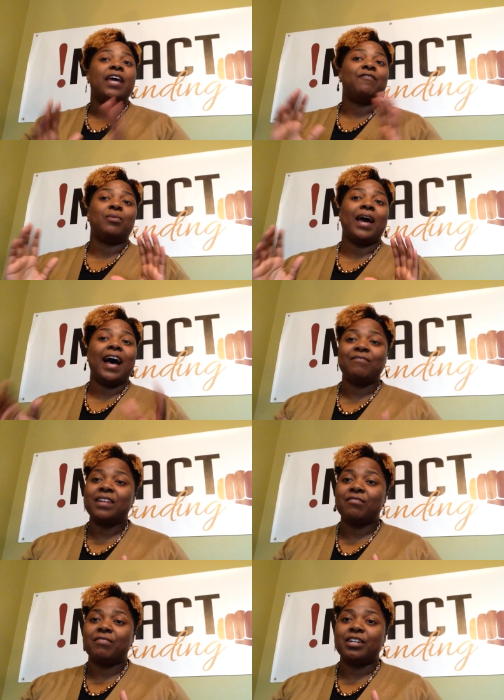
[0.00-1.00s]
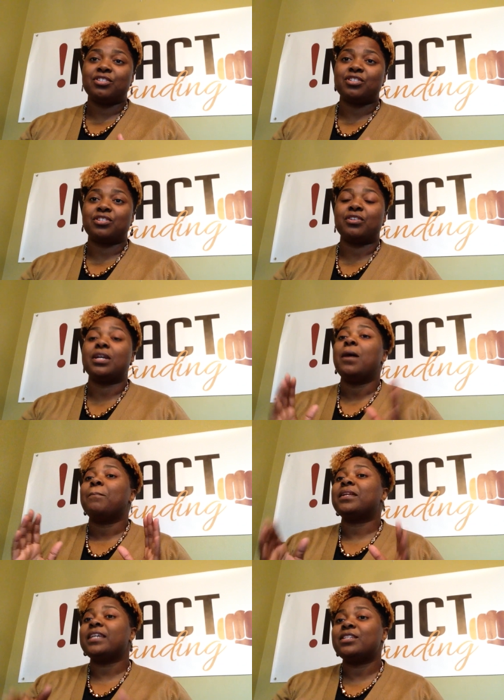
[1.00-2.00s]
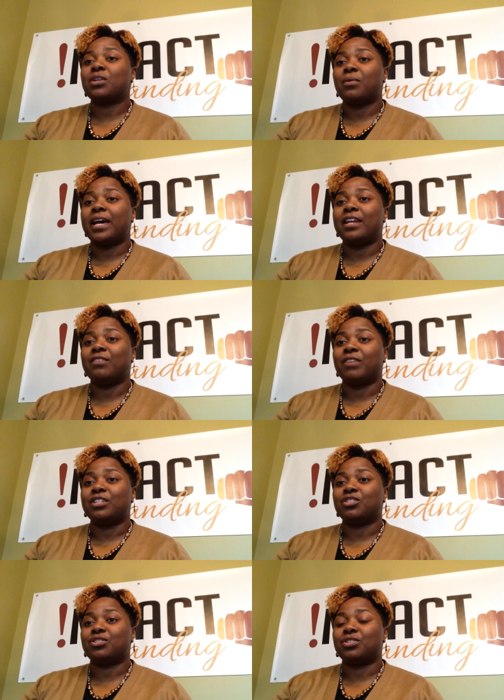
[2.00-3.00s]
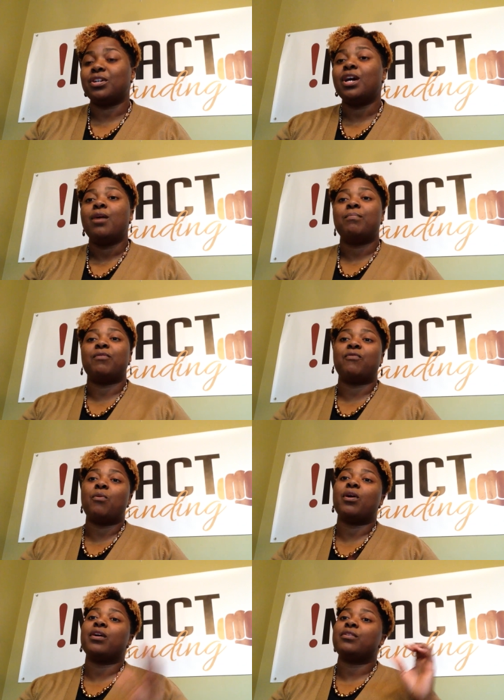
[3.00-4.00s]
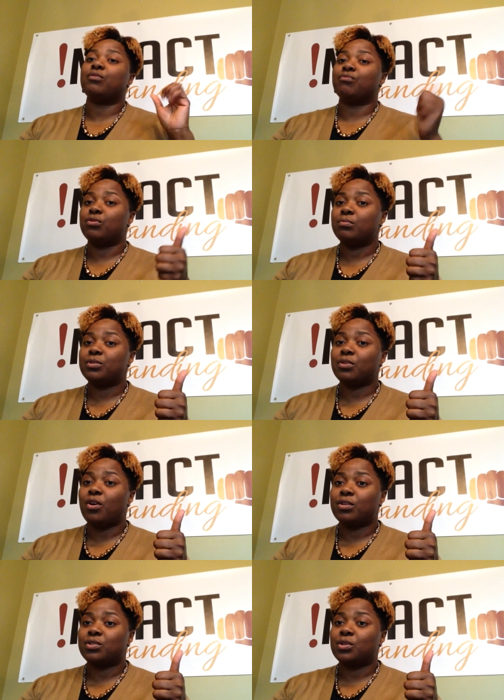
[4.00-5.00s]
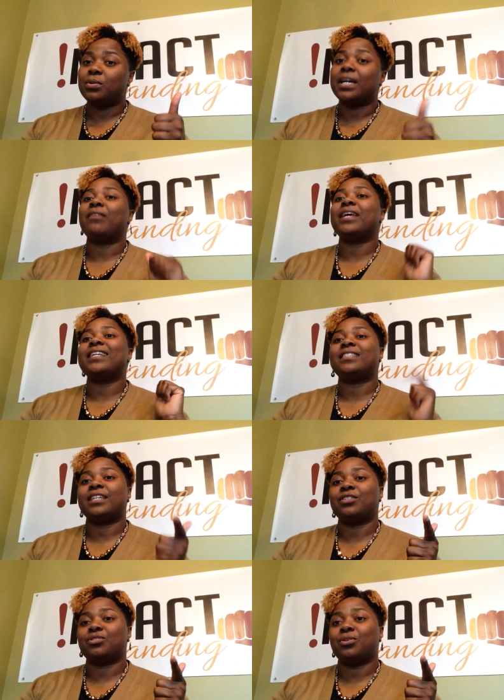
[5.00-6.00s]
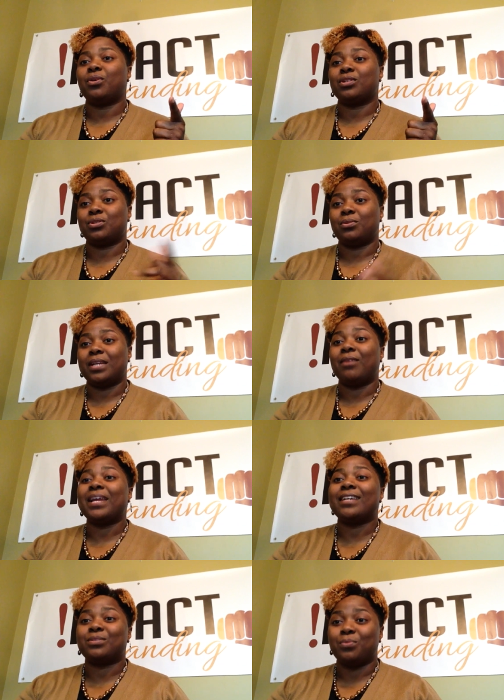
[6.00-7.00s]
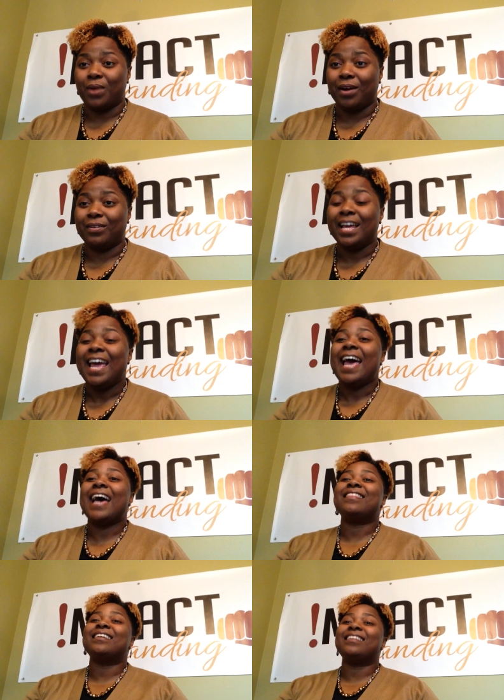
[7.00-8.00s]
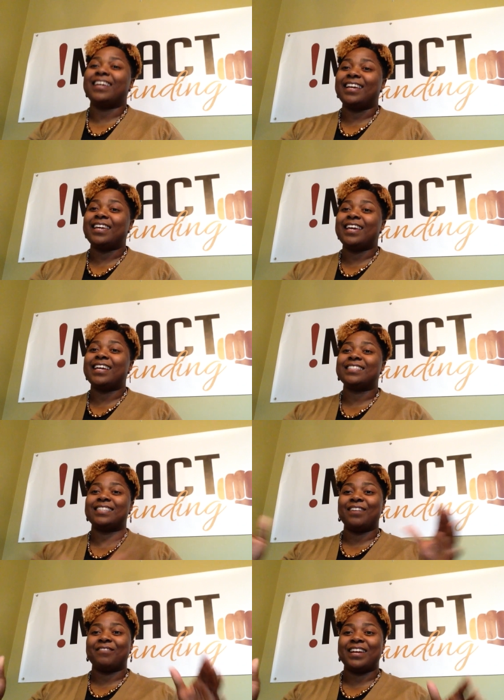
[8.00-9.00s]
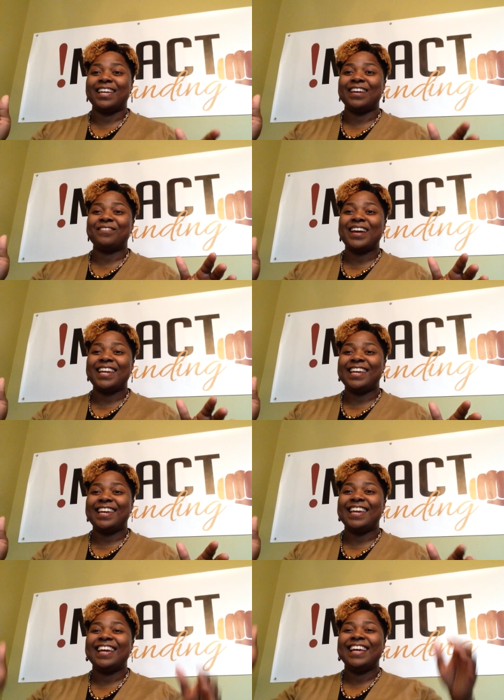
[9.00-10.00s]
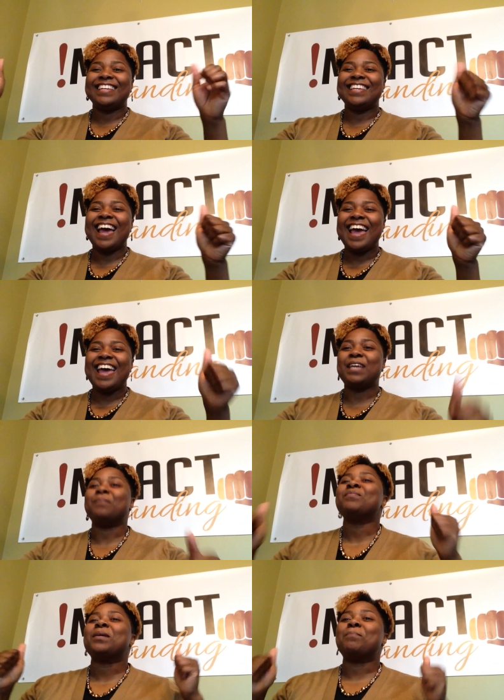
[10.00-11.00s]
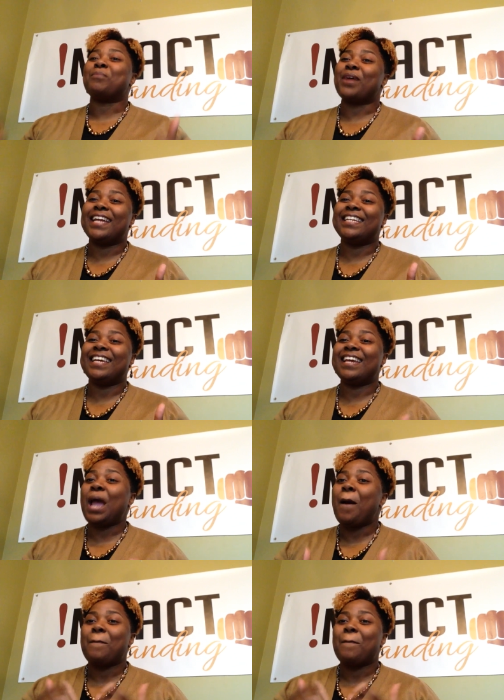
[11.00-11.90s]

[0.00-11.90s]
If you have not registered, please go ahead and register before the rooms are all sold out and tickets are all sold out as well. And the link is get ready, get ready. Yay! Branding